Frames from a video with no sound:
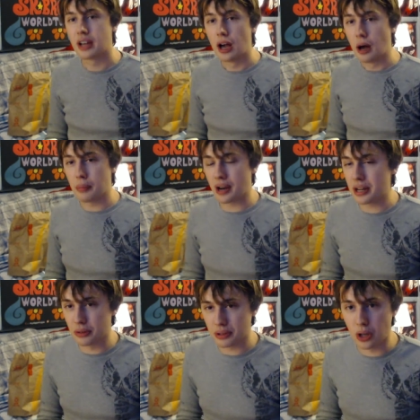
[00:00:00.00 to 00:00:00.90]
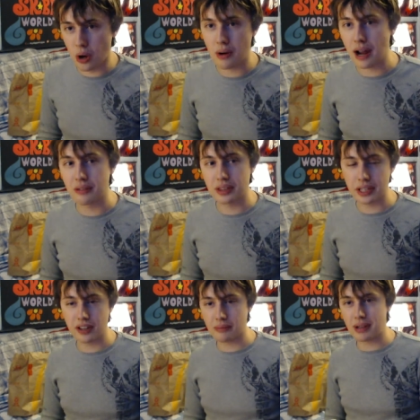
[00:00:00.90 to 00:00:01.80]
But I don't go around
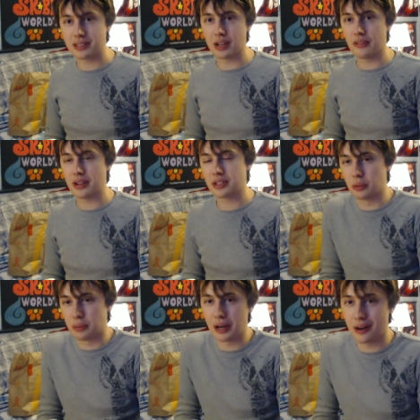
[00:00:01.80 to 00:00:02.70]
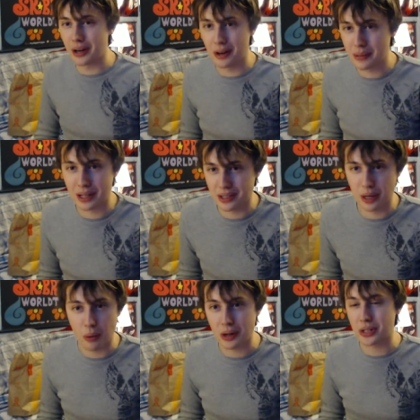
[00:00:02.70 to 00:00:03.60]
thinking of myself as superior because I
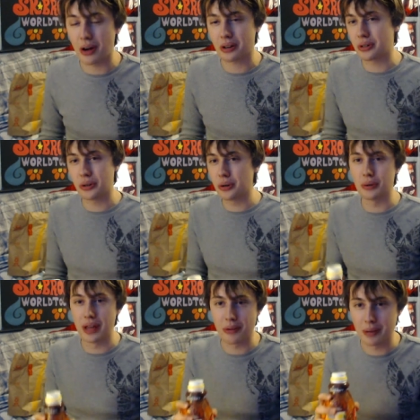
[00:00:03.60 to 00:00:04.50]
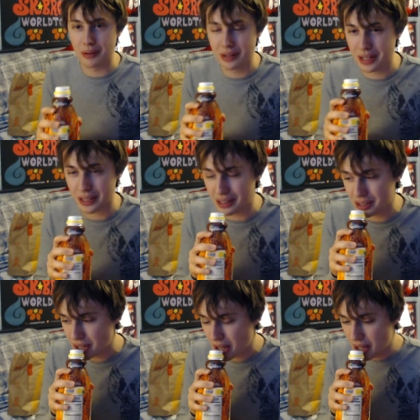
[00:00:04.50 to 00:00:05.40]
watch Doctor Who. That would be ridiculous.